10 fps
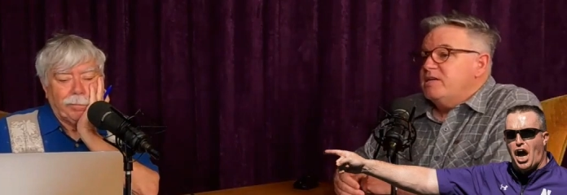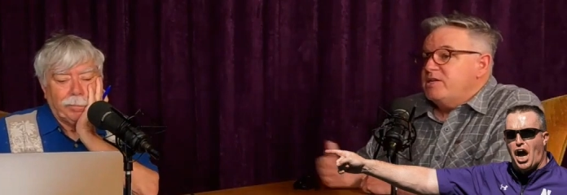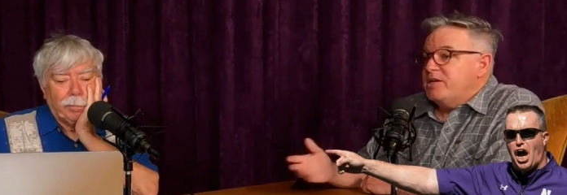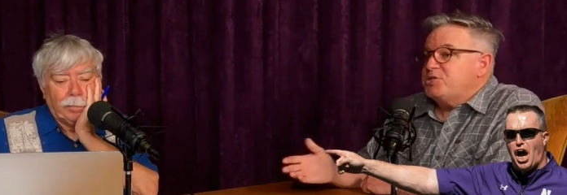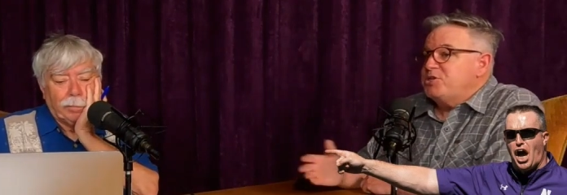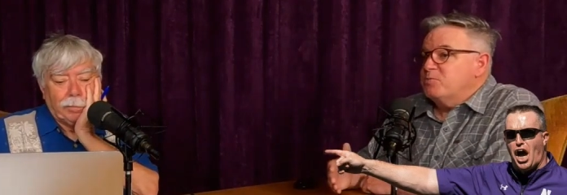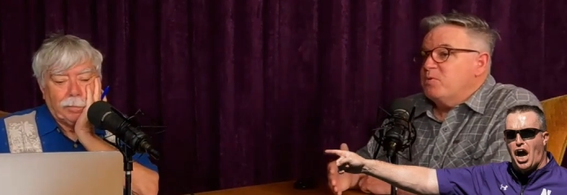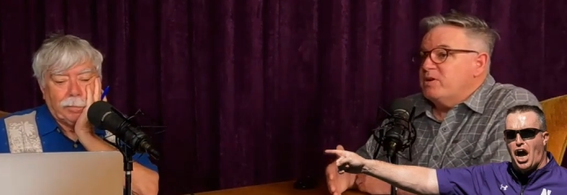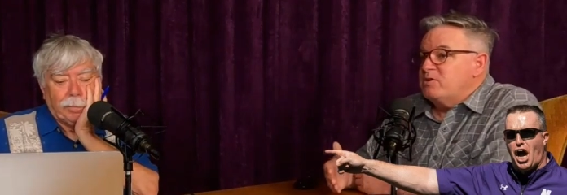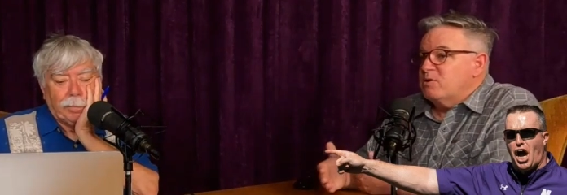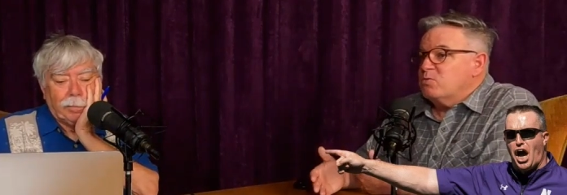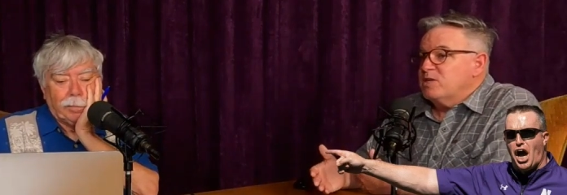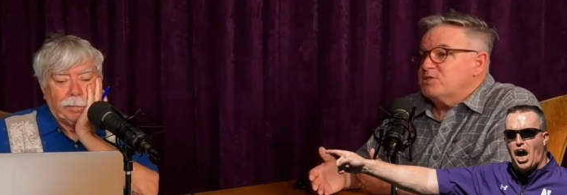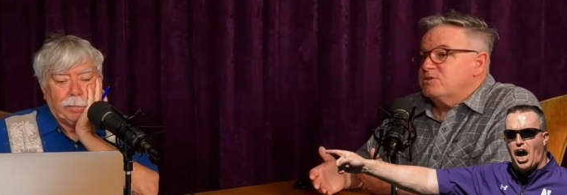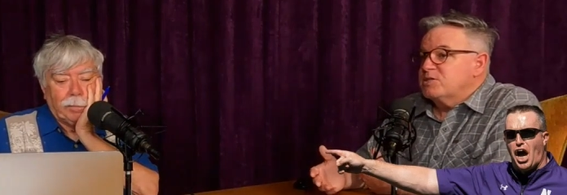Speaker 1: to your point,
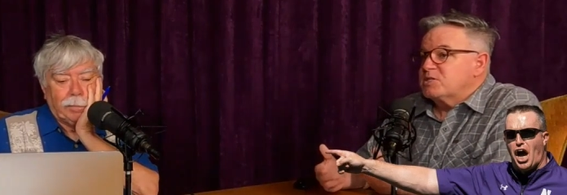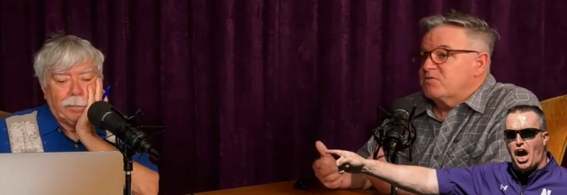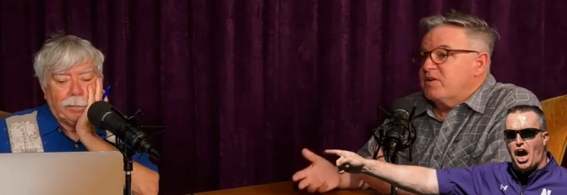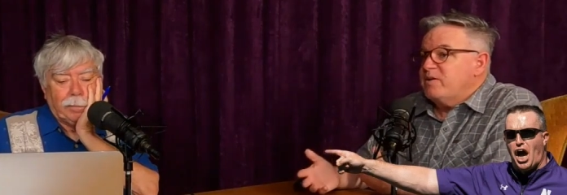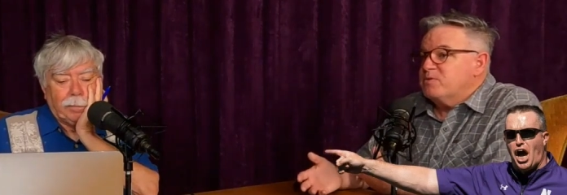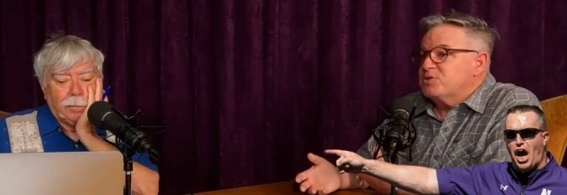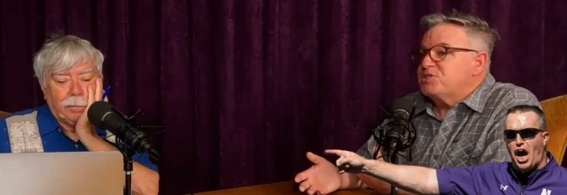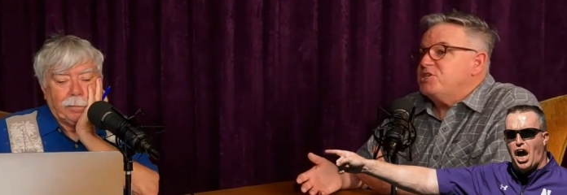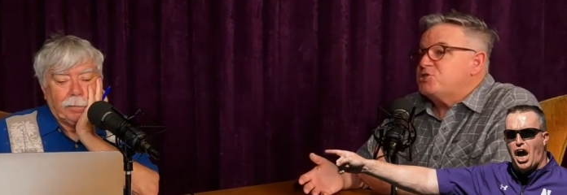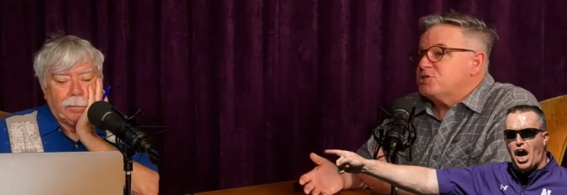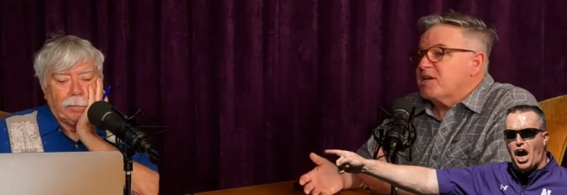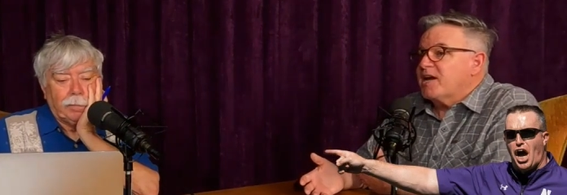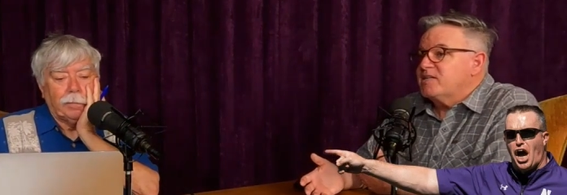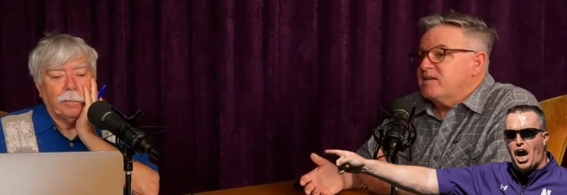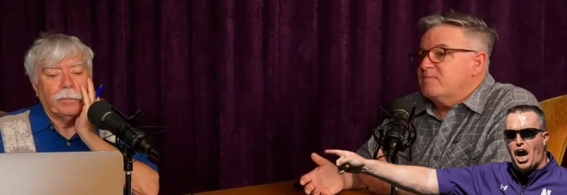Northwestern is a very prestigious
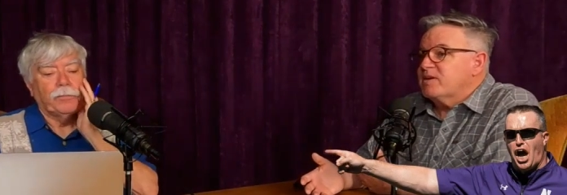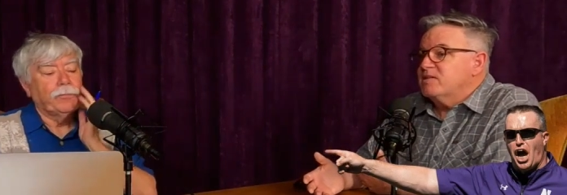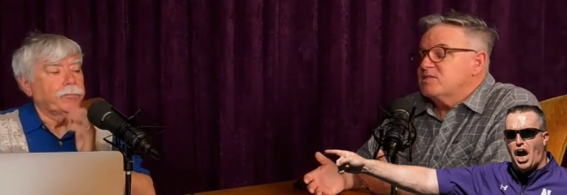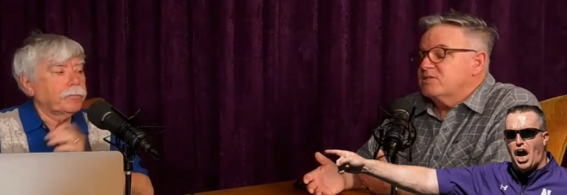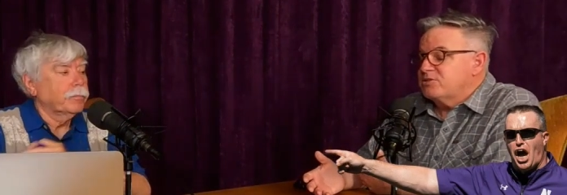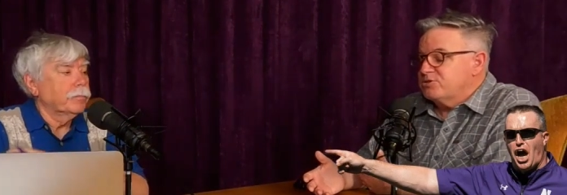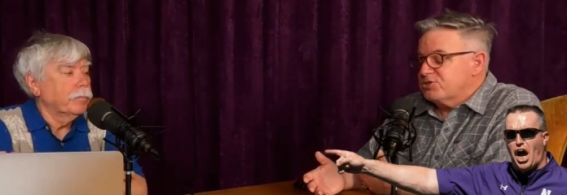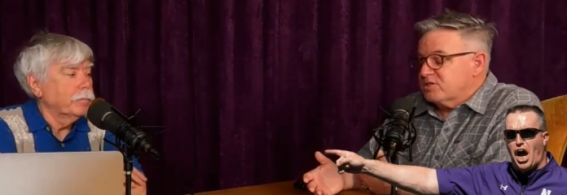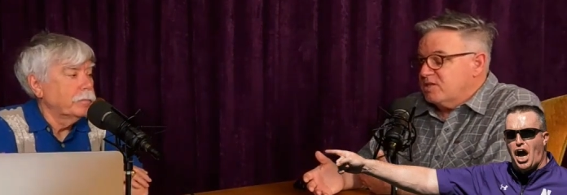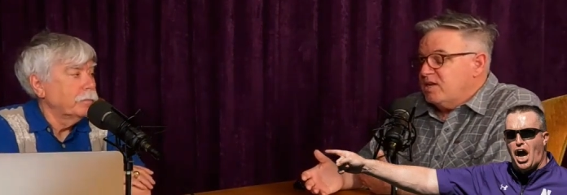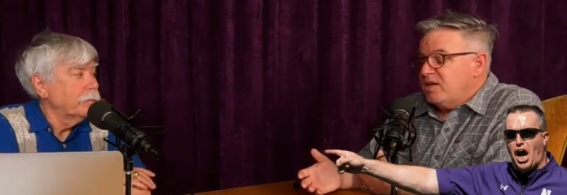academic institution,